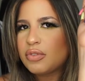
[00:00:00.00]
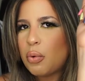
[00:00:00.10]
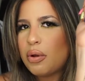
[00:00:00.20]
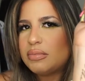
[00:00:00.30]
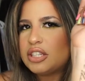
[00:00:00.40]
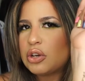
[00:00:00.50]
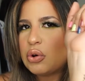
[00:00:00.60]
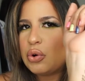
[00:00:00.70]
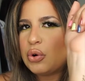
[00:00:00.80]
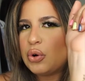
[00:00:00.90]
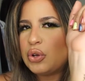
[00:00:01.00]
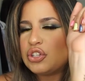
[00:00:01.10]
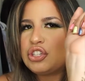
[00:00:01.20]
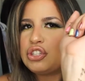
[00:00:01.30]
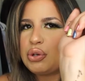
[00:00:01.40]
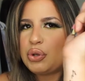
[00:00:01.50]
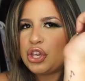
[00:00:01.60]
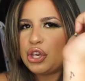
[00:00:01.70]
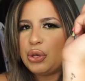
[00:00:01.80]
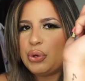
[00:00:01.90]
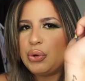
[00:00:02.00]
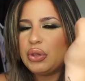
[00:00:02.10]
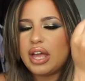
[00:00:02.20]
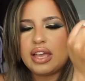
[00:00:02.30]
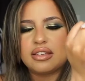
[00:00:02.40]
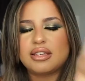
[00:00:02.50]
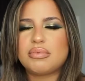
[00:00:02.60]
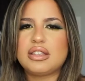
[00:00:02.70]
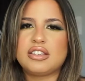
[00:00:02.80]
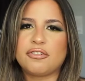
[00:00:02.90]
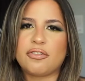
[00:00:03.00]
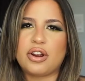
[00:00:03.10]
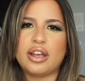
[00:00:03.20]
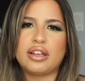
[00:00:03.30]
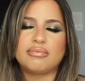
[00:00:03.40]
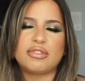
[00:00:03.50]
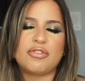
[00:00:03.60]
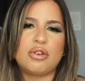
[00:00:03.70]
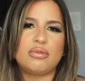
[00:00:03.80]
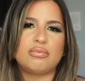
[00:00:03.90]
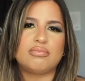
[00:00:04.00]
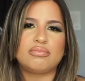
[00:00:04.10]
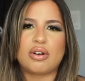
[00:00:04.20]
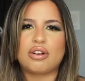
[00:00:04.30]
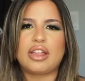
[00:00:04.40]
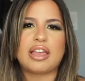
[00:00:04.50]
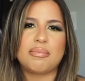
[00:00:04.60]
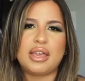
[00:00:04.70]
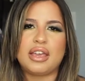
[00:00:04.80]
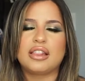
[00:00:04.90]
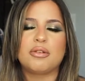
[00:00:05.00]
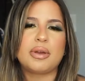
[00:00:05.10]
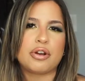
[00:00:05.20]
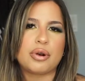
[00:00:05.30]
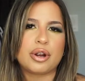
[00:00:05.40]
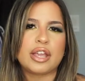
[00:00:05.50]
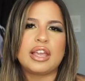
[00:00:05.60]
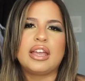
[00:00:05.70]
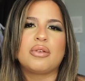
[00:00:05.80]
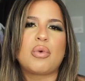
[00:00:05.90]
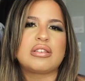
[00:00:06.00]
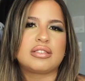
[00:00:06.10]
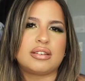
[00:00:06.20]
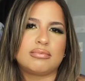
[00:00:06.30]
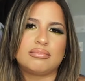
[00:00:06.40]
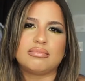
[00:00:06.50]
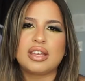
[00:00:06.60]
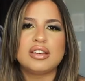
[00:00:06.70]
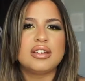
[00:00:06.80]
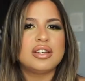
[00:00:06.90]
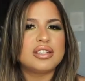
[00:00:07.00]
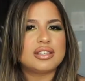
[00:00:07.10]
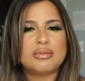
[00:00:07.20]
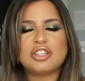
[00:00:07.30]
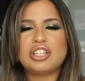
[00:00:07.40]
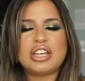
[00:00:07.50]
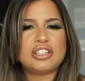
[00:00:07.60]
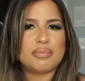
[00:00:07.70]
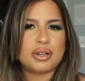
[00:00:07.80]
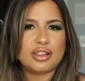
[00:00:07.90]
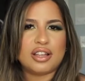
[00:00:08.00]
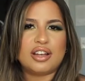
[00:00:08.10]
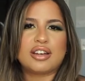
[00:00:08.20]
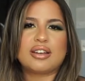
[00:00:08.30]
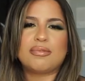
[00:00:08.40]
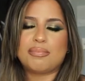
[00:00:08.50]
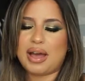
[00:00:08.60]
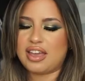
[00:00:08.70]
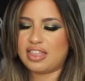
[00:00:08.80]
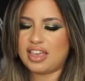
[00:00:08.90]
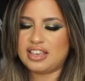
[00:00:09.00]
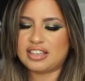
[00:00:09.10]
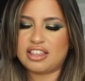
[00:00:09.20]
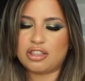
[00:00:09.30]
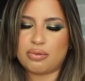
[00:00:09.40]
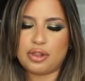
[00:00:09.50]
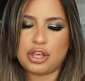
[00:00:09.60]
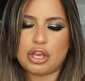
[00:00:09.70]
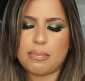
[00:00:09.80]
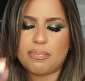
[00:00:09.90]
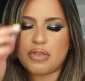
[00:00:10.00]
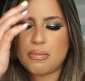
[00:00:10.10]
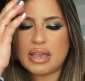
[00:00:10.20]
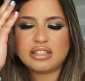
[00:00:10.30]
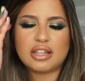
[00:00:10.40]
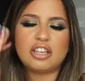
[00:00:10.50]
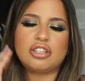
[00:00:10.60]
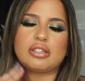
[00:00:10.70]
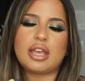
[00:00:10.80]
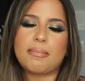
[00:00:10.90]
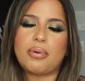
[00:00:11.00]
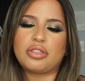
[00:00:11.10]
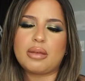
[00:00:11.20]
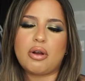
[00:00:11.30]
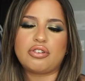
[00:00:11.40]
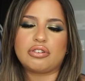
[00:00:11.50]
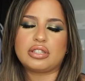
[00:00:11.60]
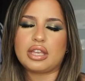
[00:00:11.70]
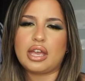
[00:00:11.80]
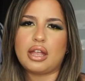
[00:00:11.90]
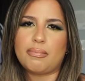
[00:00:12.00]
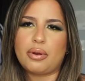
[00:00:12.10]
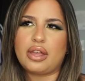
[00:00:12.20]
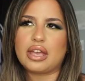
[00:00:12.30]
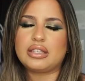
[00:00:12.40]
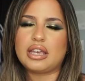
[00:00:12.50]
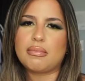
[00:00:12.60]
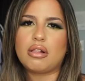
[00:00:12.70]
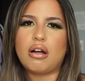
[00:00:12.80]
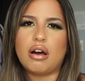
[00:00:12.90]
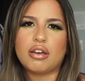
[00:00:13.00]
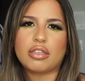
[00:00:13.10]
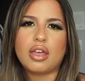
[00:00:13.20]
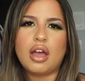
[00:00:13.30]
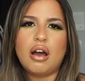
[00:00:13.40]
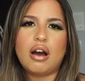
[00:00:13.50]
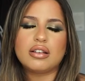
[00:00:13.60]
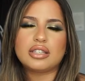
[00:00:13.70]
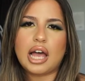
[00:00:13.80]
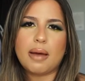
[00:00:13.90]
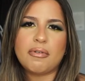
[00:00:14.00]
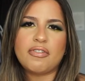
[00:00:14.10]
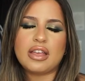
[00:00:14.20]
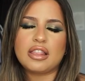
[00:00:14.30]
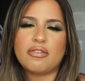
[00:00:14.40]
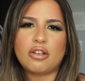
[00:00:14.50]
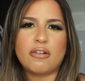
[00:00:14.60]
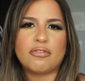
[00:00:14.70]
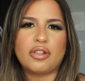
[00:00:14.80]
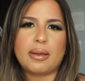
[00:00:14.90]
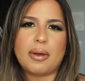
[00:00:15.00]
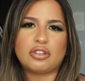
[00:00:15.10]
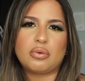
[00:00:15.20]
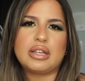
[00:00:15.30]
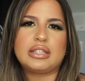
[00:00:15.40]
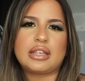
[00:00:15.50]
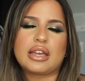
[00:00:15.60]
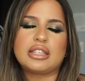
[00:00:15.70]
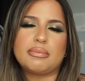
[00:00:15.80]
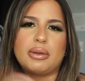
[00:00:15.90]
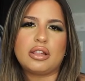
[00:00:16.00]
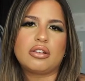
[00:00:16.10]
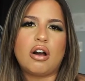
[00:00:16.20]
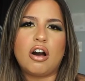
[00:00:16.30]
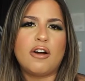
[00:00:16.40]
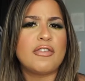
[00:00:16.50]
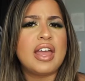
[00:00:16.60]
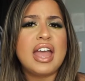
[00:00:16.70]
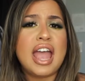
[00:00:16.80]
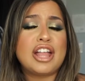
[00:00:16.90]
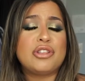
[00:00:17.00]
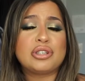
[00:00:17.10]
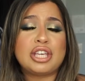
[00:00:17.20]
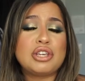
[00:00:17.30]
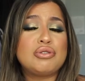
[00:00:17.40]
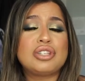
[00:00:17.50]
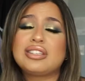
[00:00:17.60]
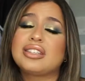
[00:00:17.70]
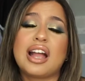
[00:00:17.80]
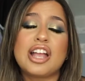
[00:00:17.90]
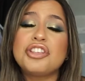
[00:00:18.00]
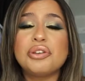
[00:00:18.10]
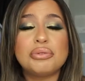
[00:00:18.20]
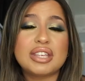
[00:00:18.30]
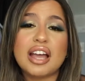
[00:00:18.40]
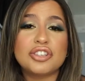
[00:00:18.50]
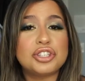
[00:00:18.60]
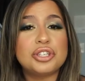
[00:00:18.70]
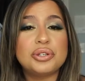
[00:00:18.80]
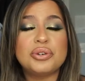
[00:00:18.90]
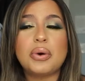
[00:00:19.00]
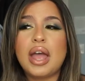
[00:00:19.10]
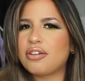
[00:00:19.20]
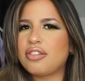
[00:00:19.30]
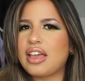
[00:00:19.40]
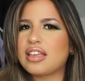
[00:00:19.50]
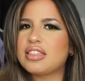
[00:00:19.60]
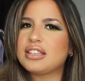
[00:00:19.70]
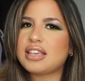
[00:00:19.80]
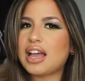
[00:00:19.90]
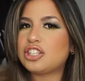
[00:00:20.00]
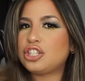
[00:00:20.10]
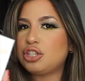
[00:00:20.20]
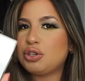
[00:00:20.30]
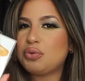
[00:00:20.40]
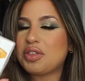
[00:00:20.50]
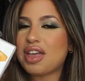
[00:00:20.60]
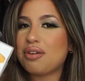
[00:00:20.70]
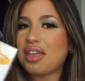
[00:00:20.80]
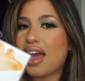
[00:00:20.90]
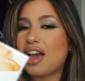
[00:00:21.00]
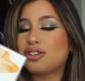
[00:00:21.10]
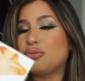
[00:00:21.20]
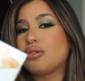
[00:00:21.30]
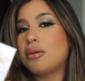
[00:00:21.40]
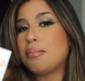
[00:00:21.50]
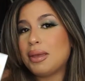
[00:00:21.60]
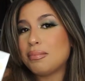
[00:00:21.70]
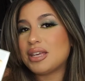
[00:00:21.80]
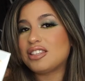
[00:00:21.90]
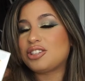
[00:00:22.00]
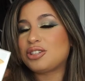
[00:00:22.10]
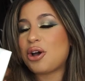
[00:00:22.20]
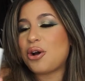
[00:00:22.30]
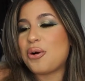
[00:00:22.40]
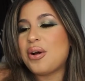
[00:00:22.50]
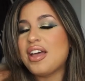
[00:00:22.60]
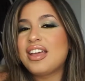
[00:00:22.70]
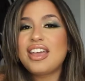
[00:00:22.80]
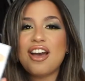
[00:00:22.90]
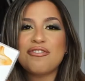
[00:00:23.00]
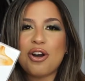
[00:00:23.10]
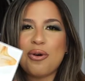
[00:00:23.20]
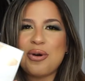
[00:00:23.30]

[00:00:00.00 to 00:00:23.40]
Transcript: whimsical and just so cute, like something different. If you are like me and a little bit quirky and want some someone to change up your look, buy these. I think they're really cute. You basically just like put them on your skin, put like a damp cloth on top of it leave it on for like about 20 seconds and peel it off and it looks like you just got a new tattoo they're like the tattoo without the actual commitment so yeah if y'all